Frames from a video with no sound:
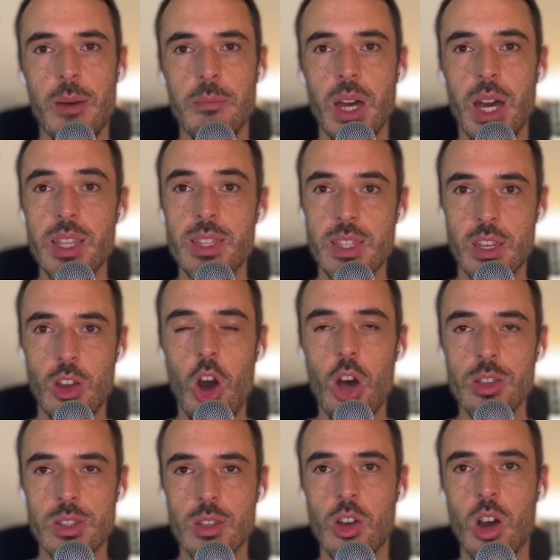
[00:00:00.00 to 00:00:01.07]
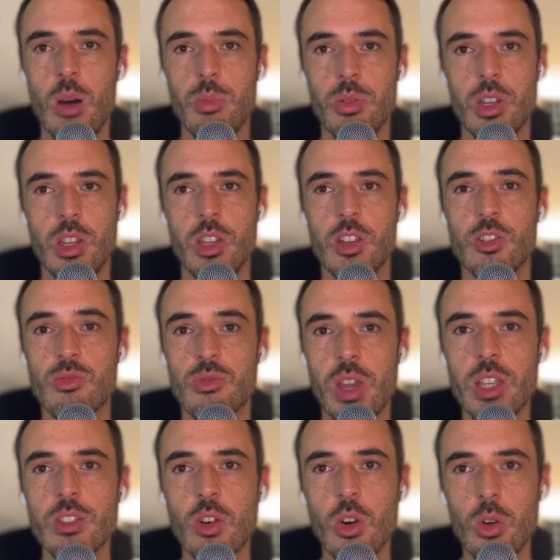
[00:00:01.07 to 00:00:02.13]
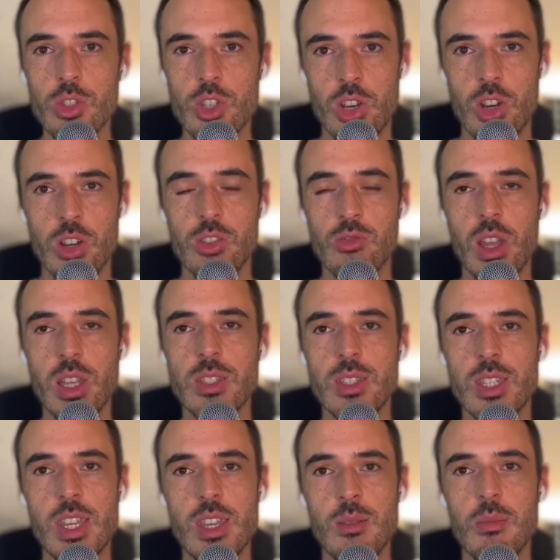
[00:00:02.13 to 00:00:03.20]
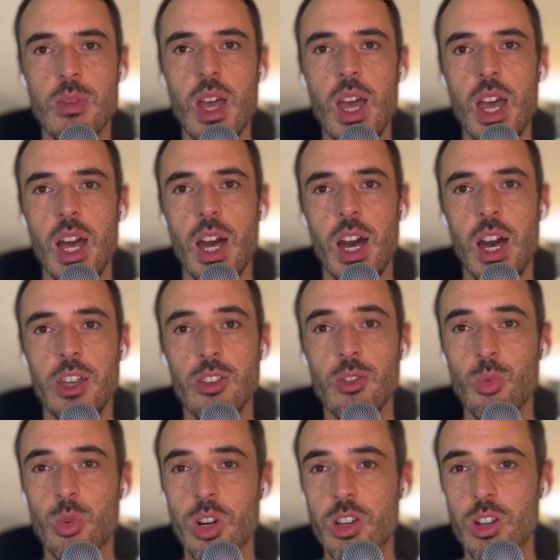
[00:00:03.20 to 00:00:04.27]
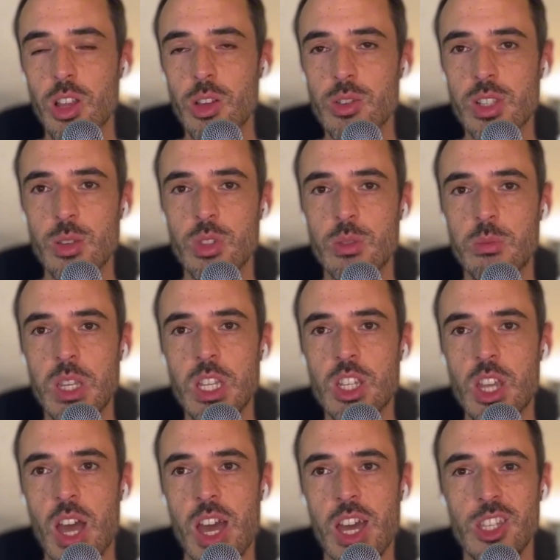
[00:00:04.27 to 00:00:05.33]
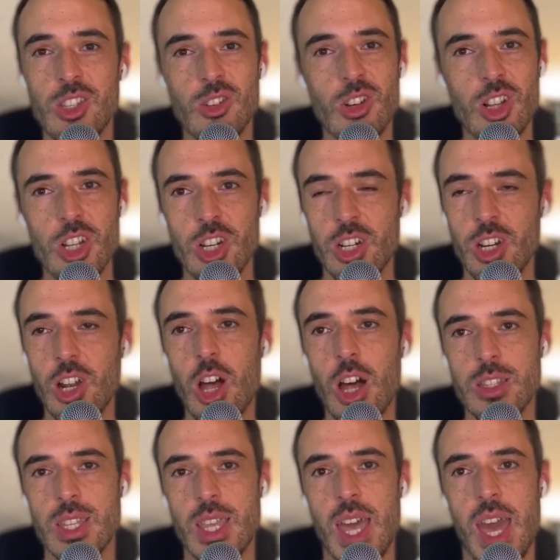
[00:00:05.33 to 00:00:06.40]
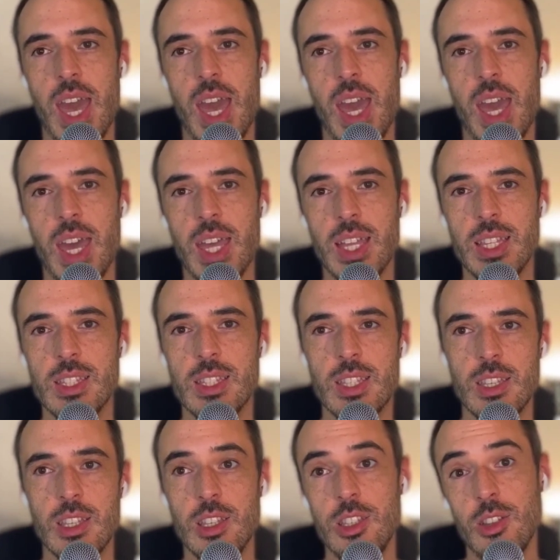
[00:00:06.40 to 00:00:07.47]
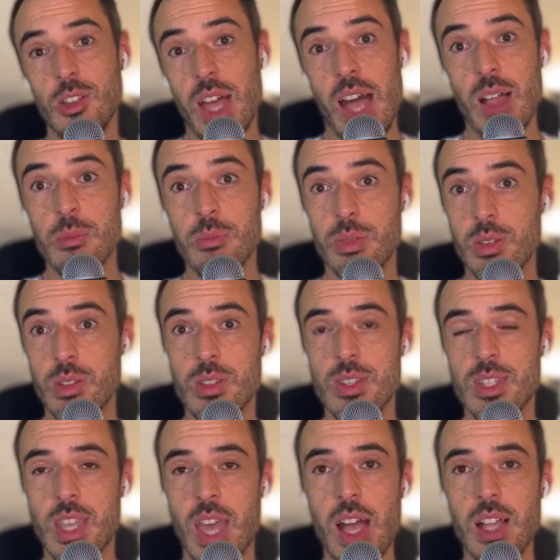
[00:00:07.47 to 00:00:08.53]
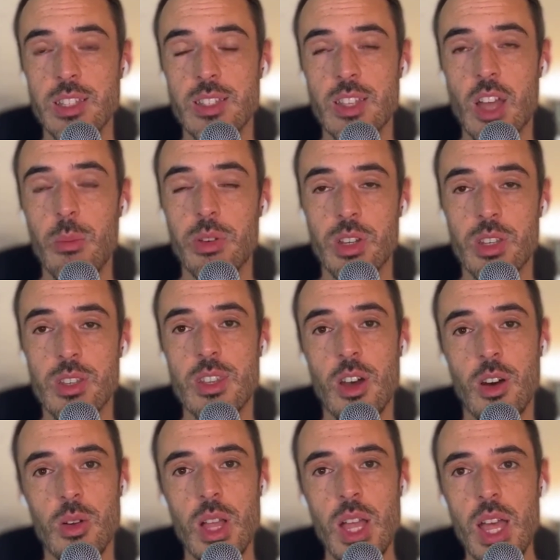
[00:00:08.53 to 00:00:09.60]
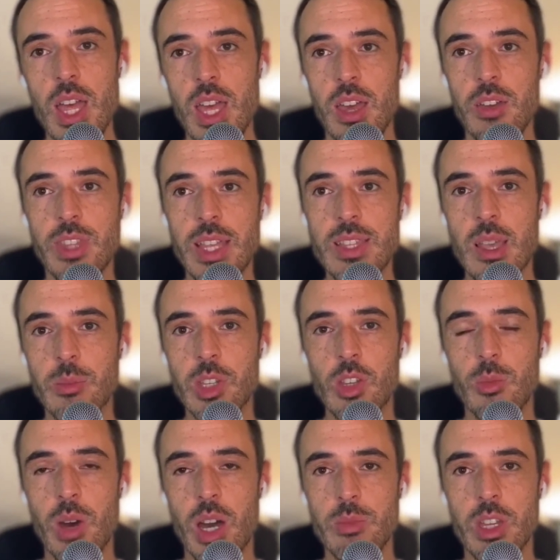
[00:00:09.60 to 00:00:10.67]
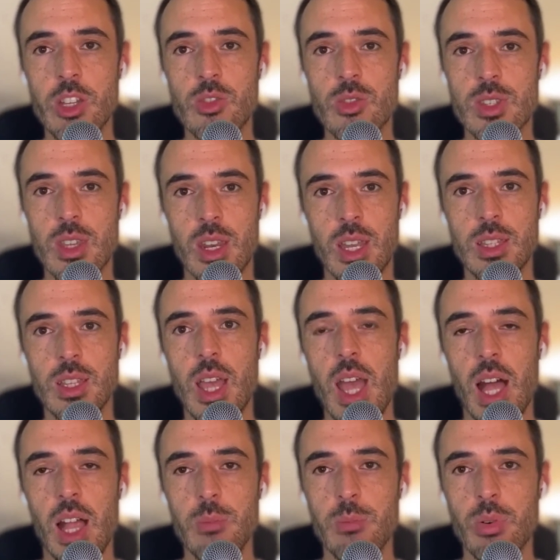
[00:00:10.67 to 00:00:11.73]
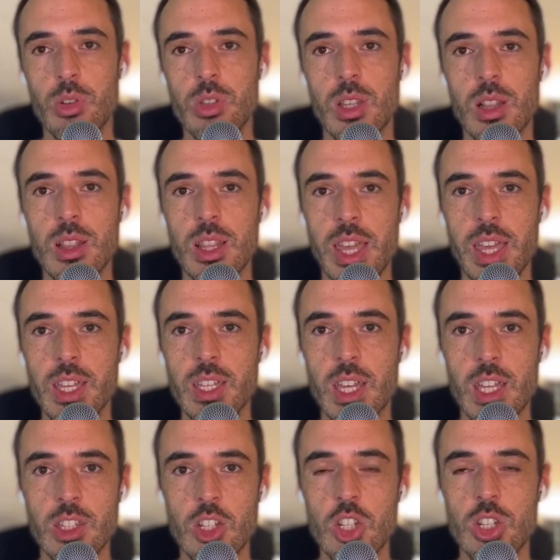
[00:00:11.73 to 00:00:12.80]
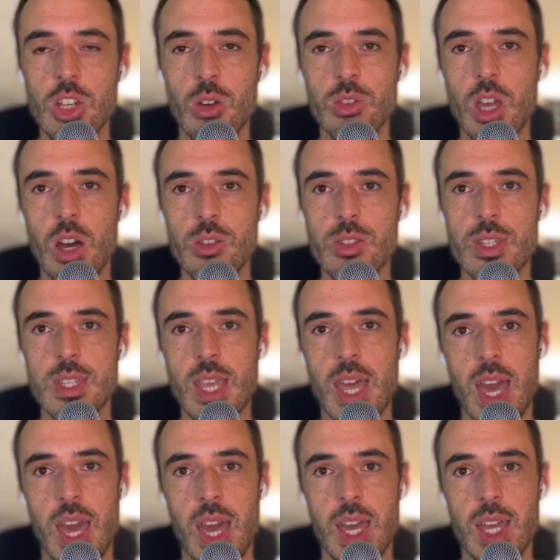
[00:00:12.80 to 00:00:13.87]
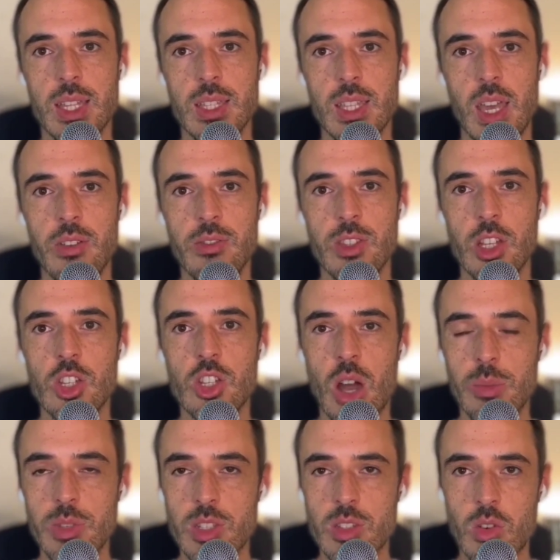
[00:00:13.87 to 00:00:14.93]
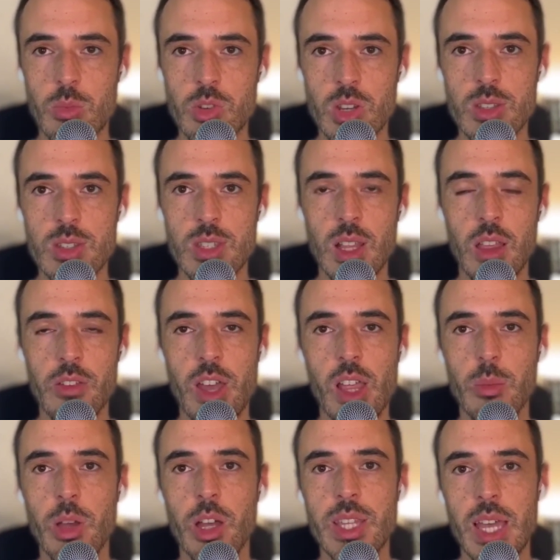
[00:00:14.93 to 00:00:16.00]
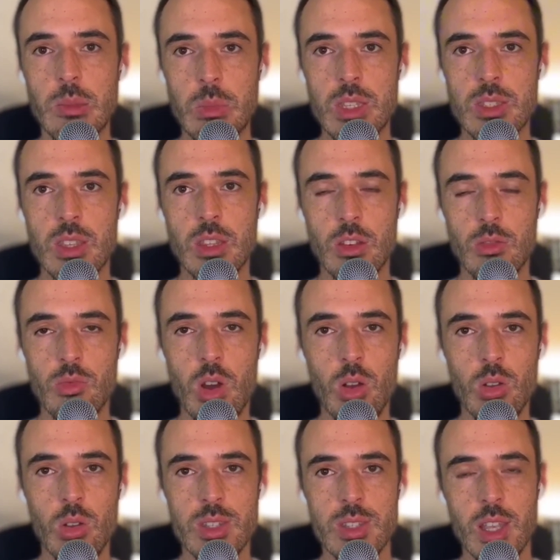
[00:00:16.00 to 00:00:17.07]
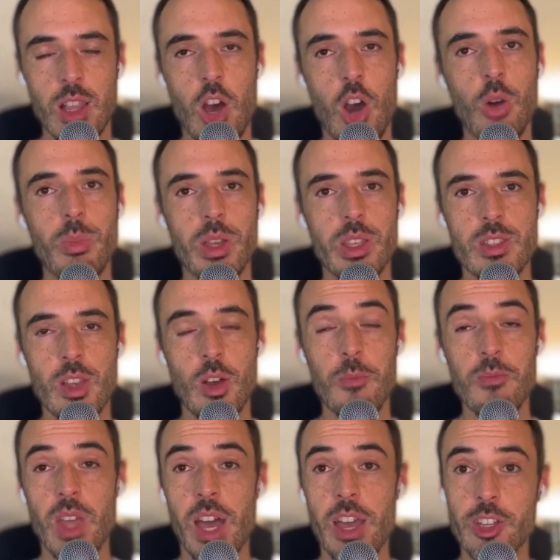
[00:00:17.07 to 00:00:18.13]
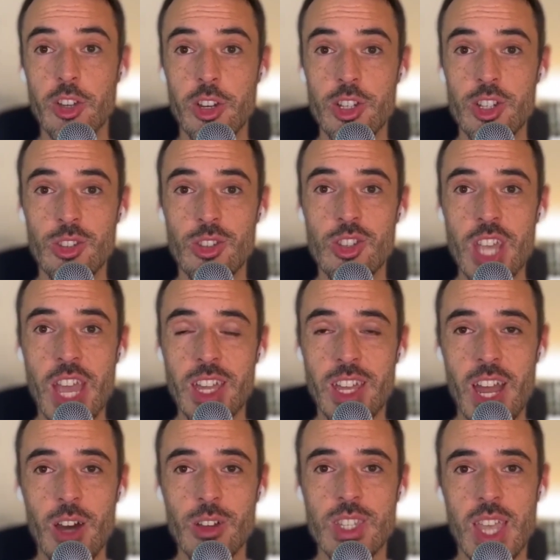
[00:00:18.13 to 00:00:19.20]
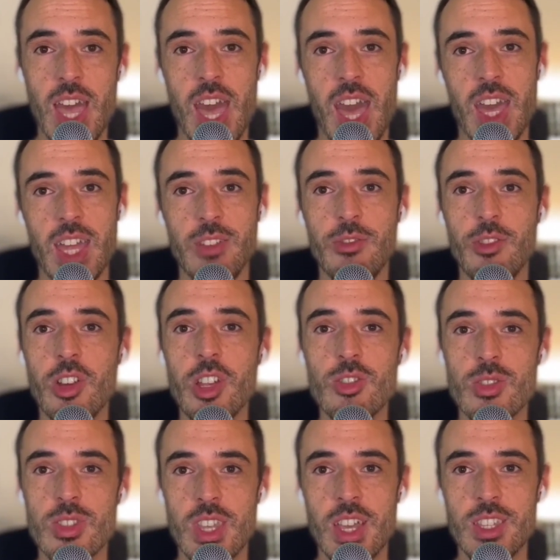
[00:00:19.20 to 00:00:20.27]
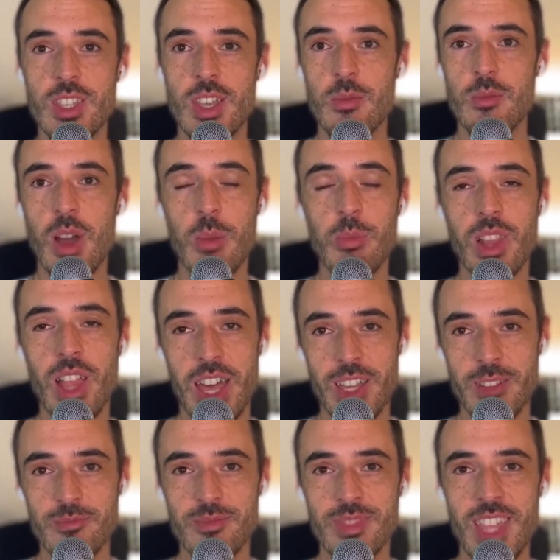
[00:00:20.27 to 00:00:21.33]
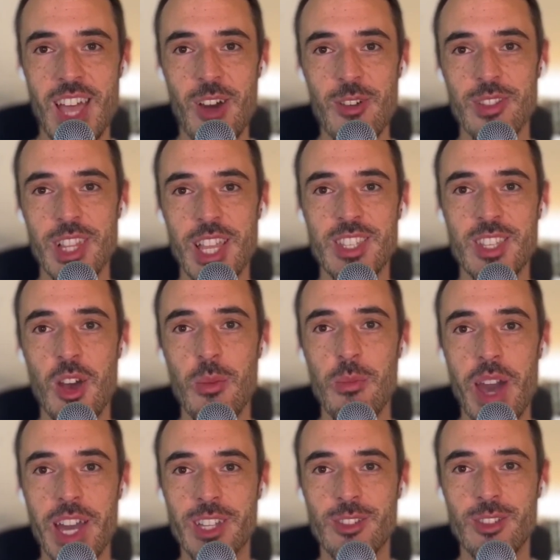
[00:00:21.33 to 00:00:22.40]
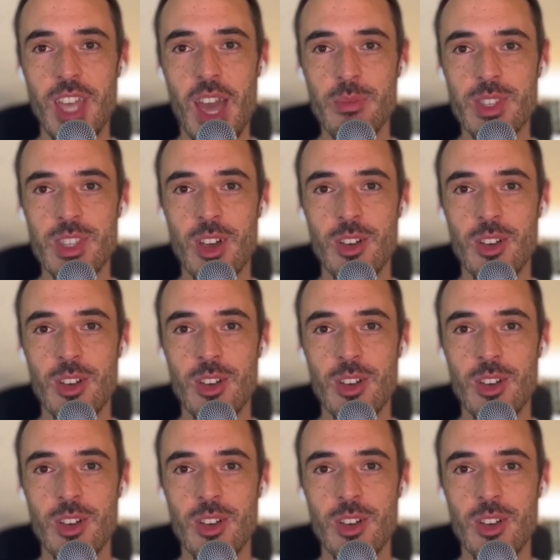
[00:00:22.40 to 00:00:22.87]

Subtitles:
It's an awesome company, great culture, great team. You'll work closely with PJ. You'll learn a lot, and you'll help scale this company. So if that's something you might be interested in, I'll put the link in the show notes. And if the job description is still available, that means that the role is still open. So I encourage you to check it out. And if you're interested, apply. Now let's go back to the episode.